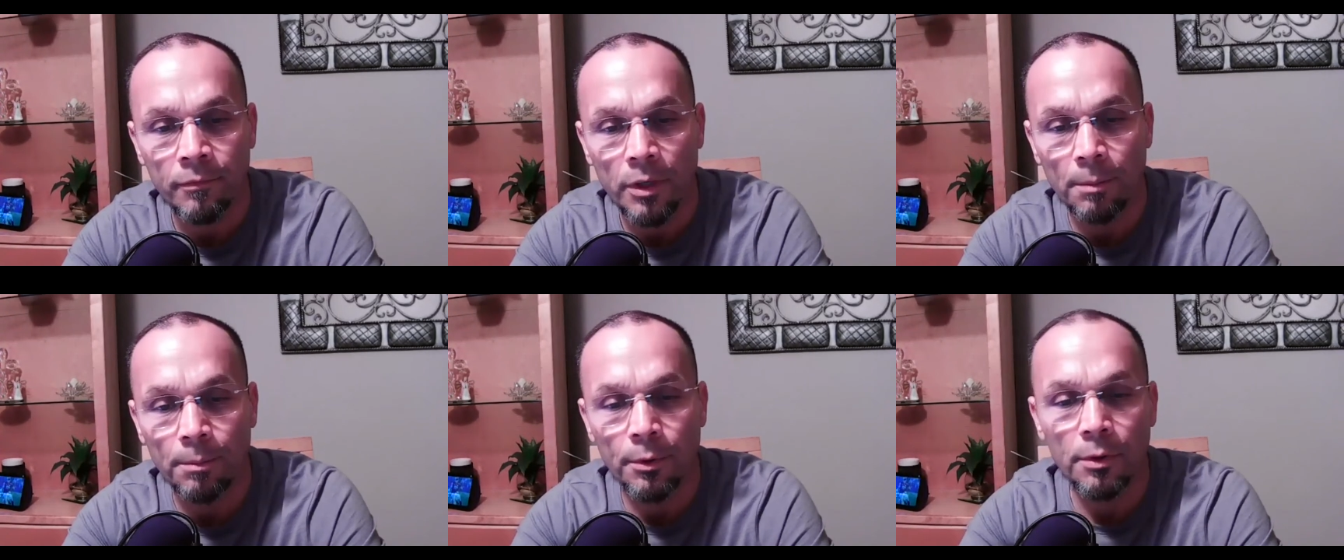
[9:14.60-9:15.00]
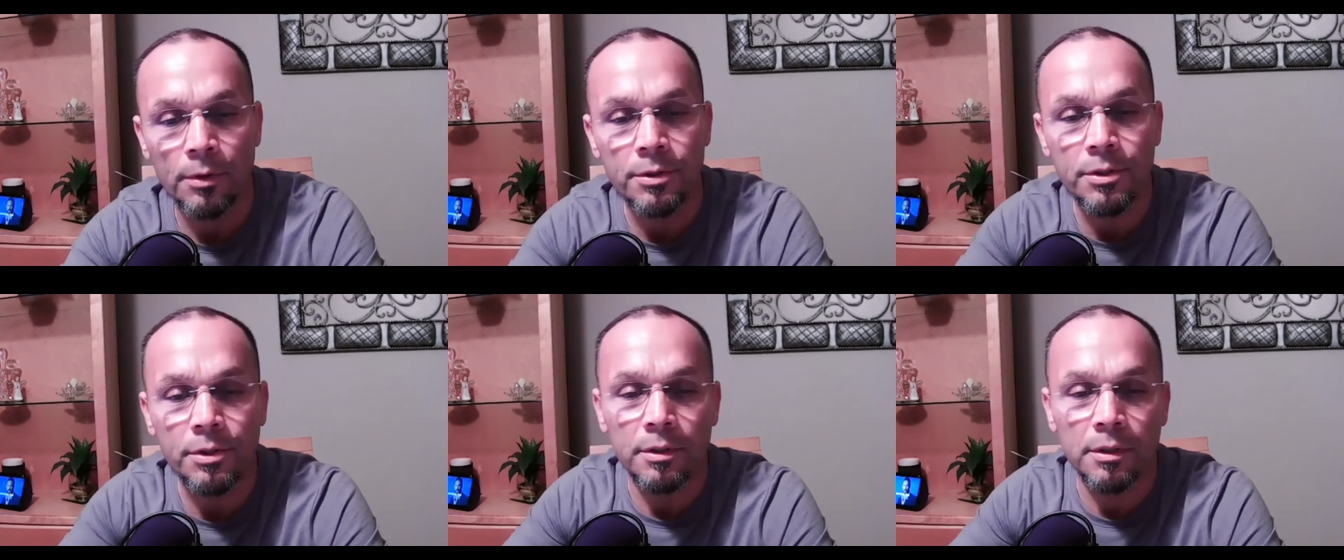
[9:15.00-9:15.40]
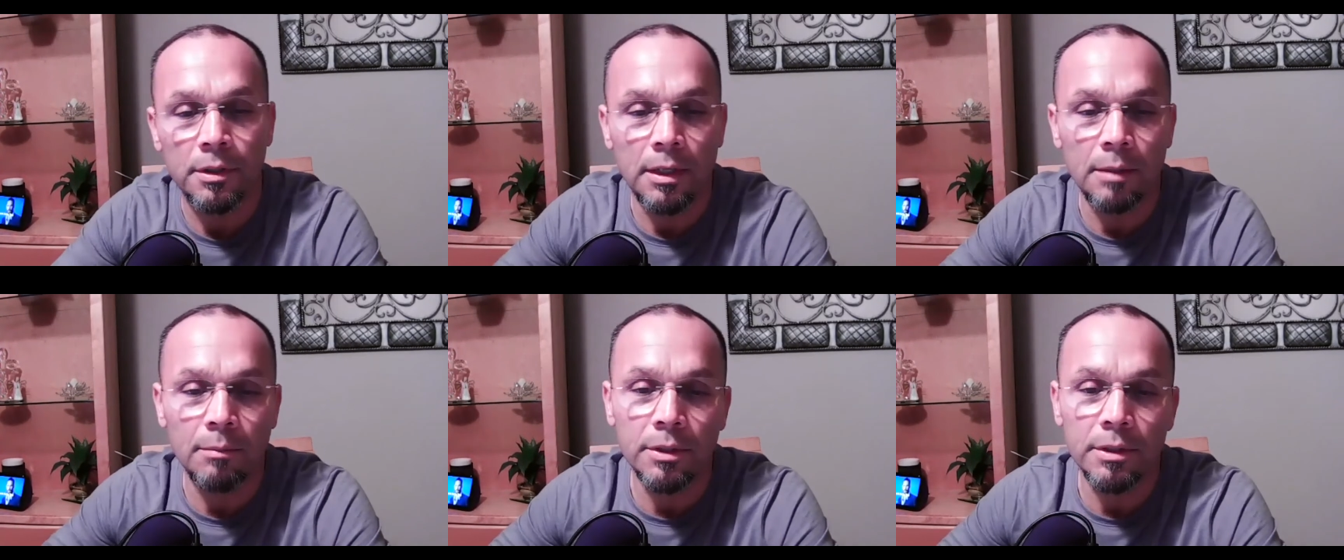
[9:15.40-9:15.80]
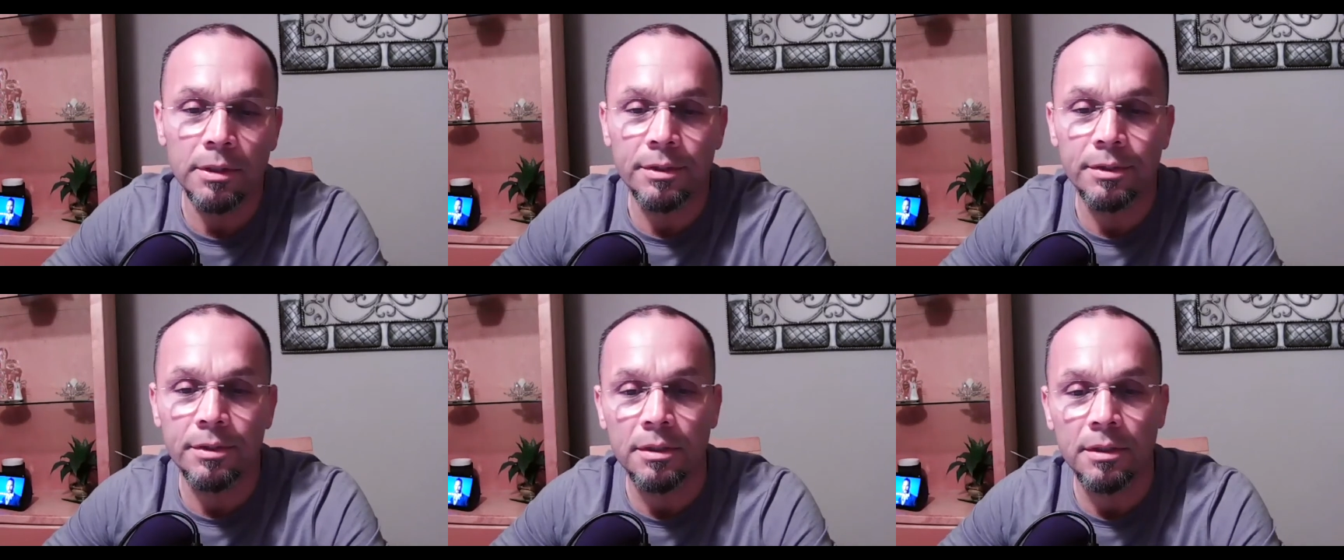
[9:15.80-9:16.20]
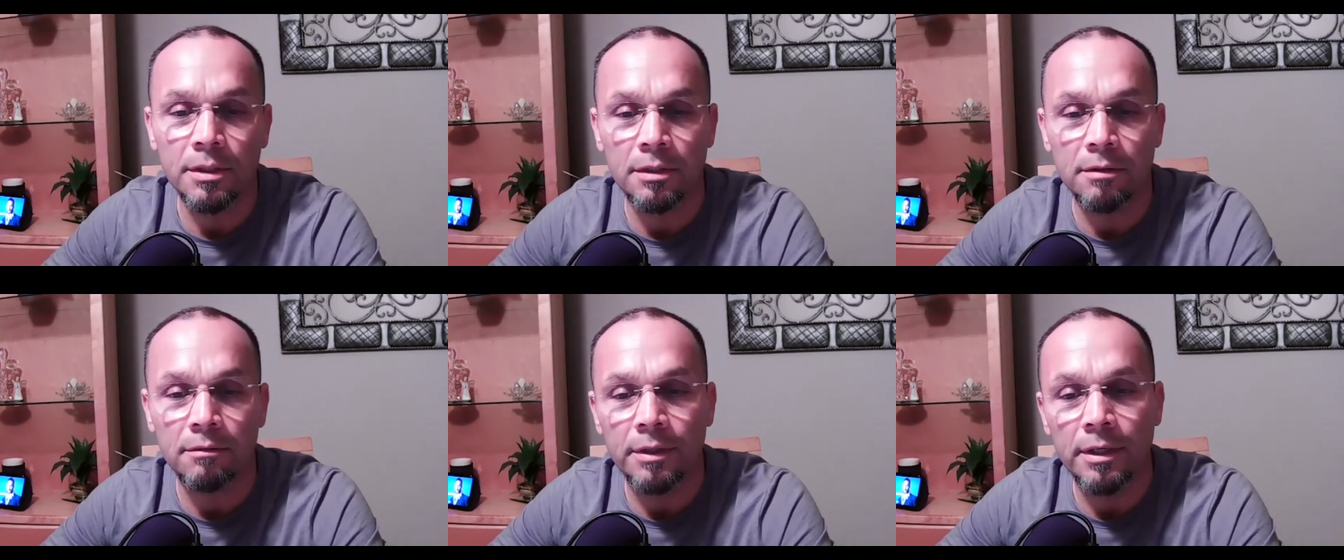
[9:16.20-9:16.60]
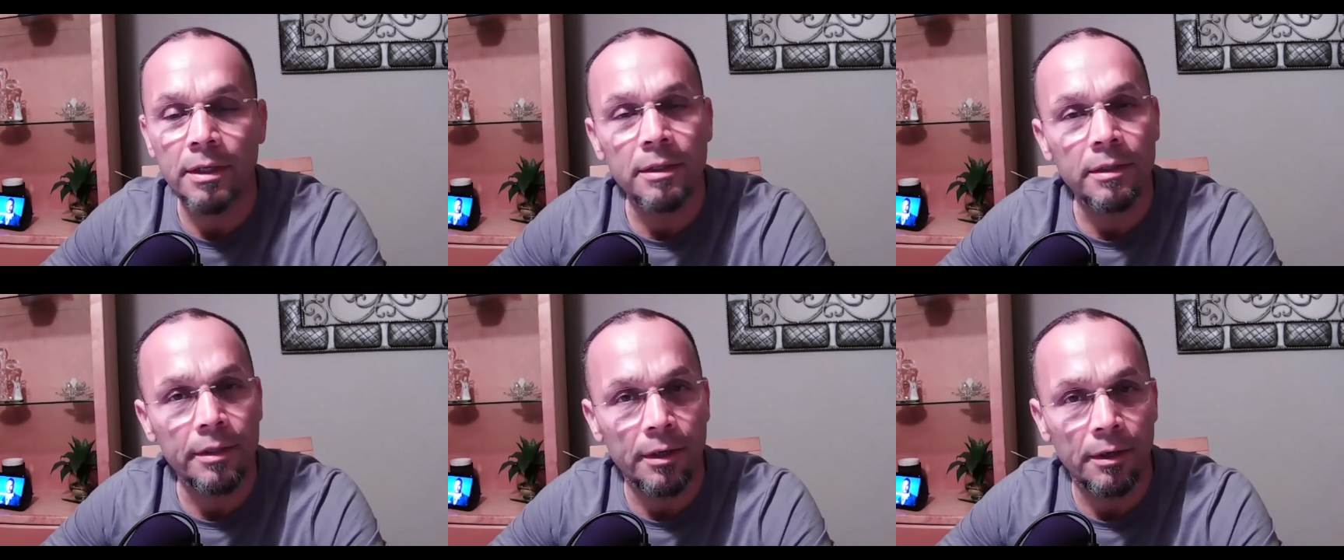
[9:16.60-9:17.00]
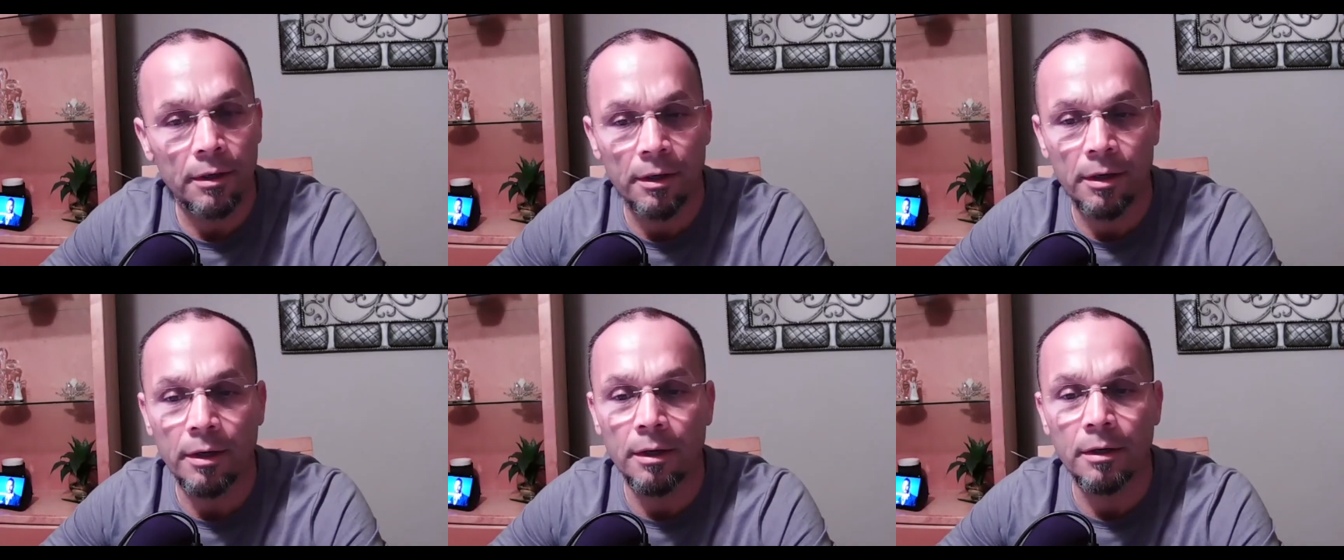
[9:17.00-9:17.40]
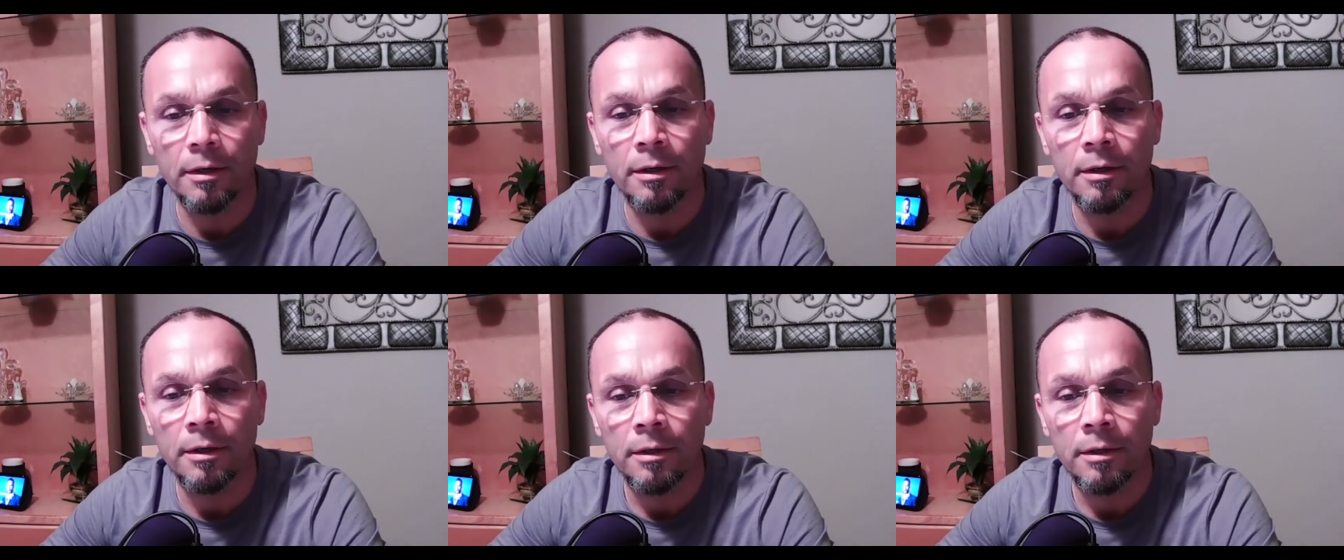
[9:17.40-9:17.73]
A person can be deceived in their heart